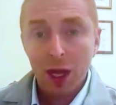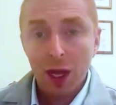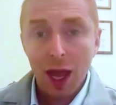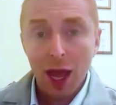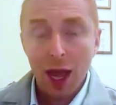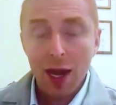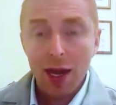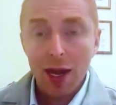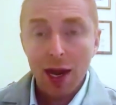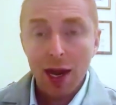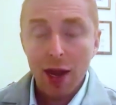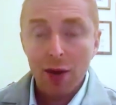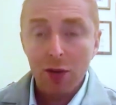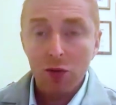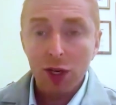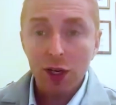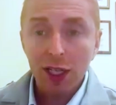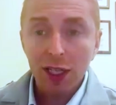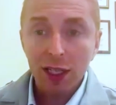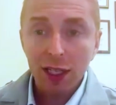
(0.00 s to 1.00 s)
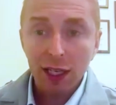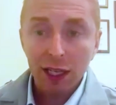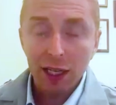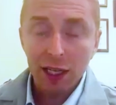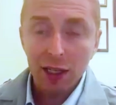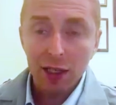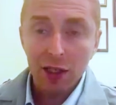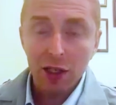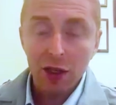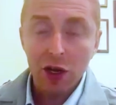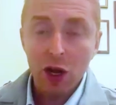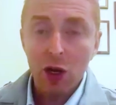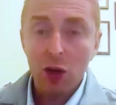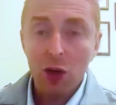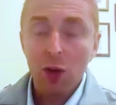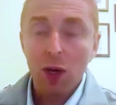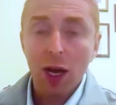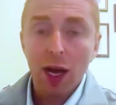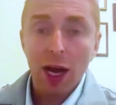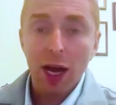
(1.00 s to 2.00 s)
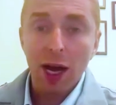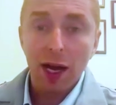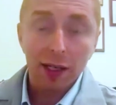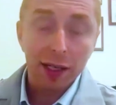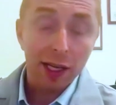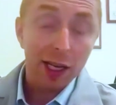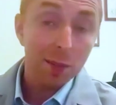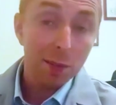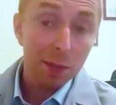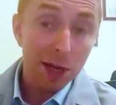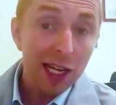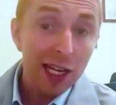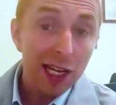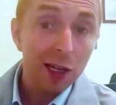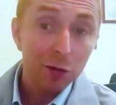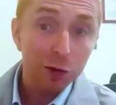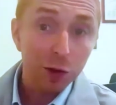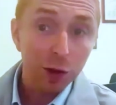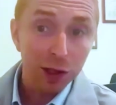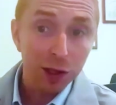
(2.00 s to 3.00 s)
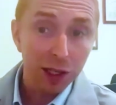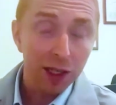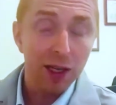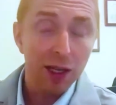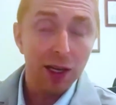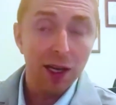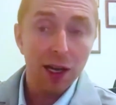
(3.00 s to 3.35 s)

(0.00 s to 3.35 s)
And really, can meaningfully,